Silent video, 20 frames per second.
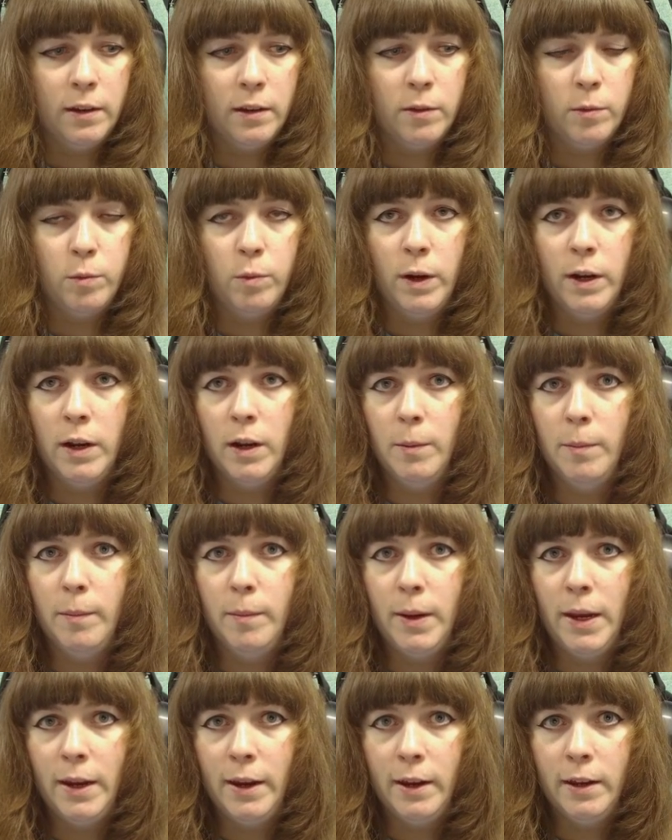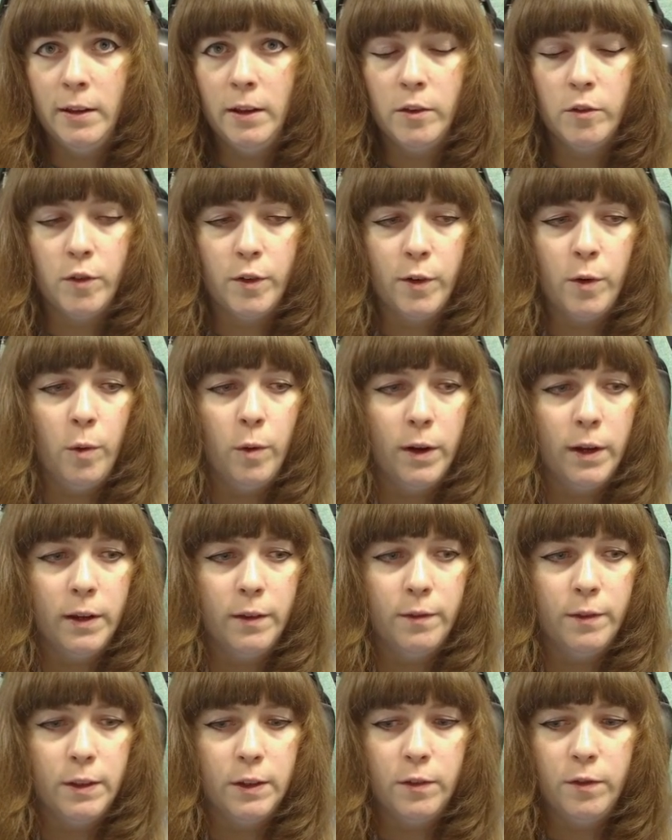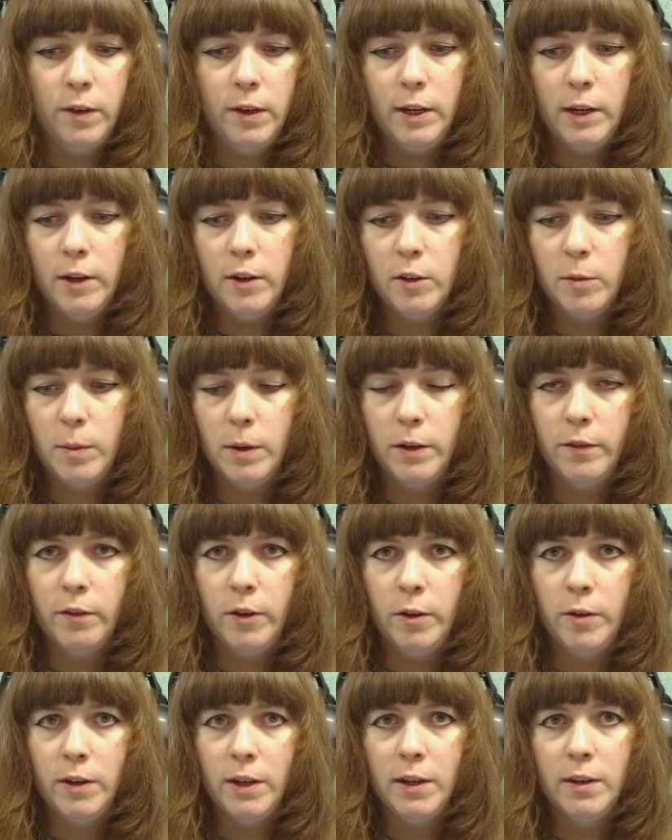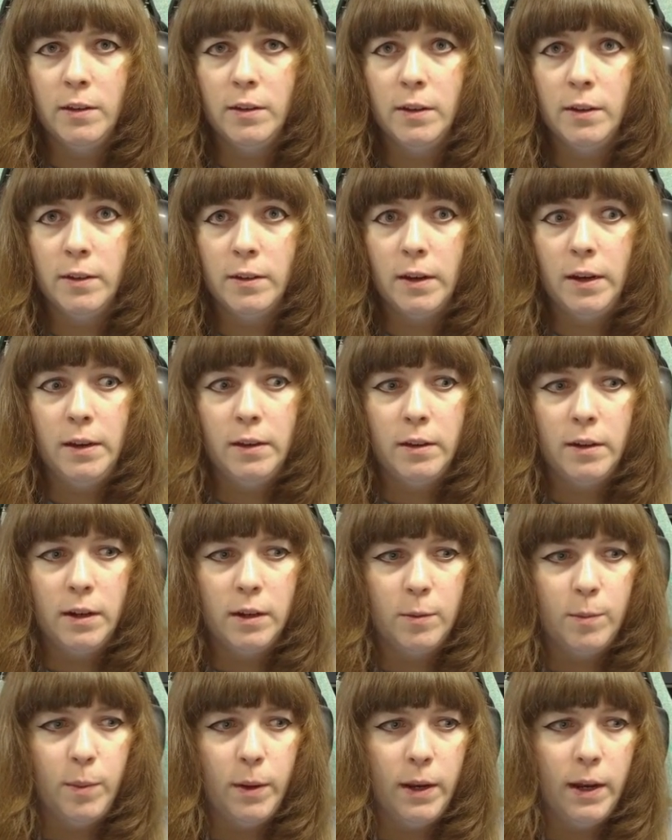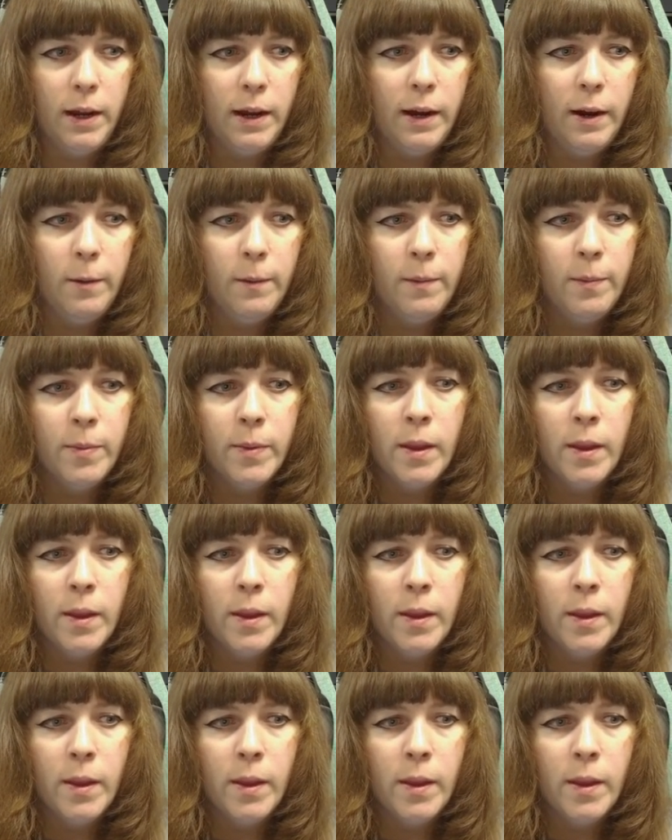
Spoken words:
When I'm making this recording of this video, it's been a few days since Acer has been out.